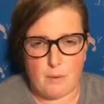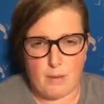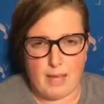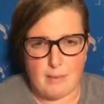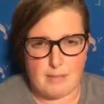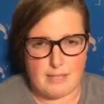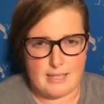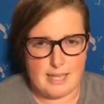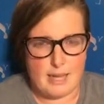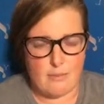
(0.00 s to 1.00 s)
camped in a
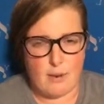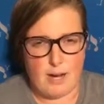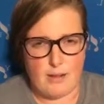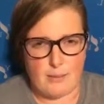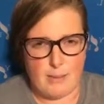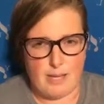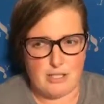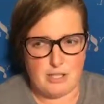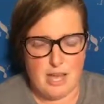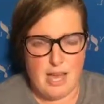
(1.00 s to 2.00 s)
tent right on the
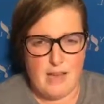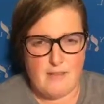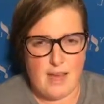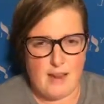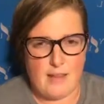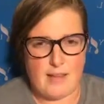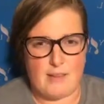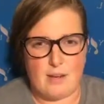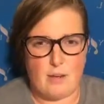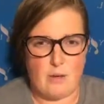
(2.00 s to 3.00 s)
beach. They had like a
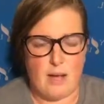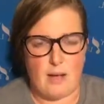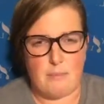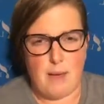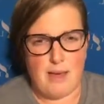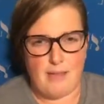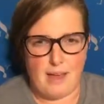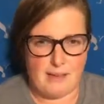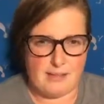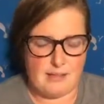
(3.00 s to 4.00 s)
little
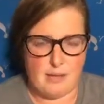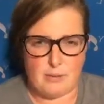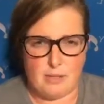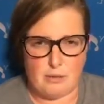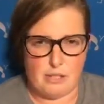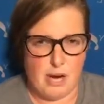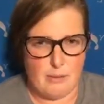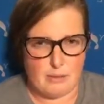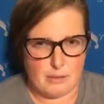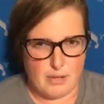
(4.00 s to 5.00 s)
bathhouse. There was no
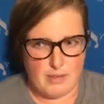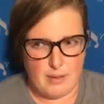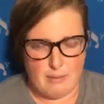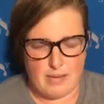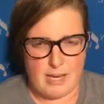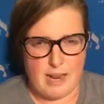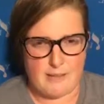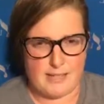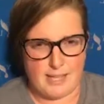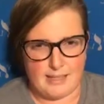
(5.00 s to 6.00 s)
showers or anything, but they did
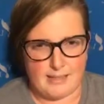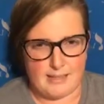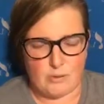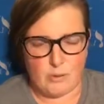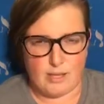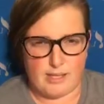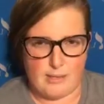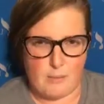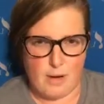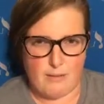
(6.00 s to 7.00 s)
have sinks and toilets
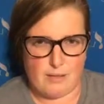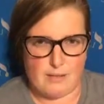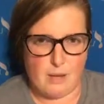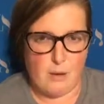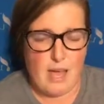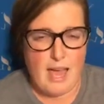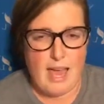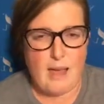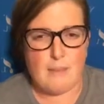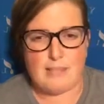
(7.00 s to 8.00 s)
and whatever. So
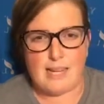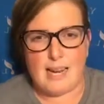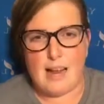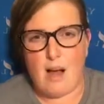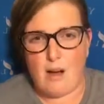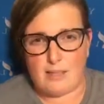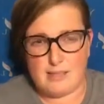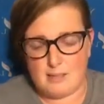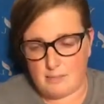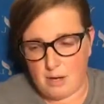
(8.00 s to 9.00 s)
it was an
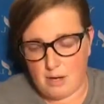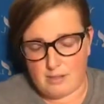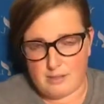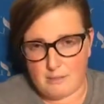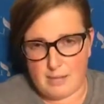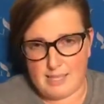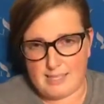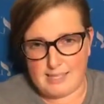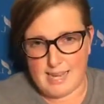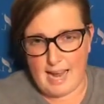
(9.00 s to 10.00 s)
awesome, awesome place
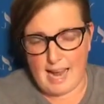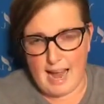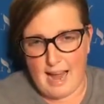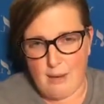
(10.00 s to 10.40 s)
to stay. I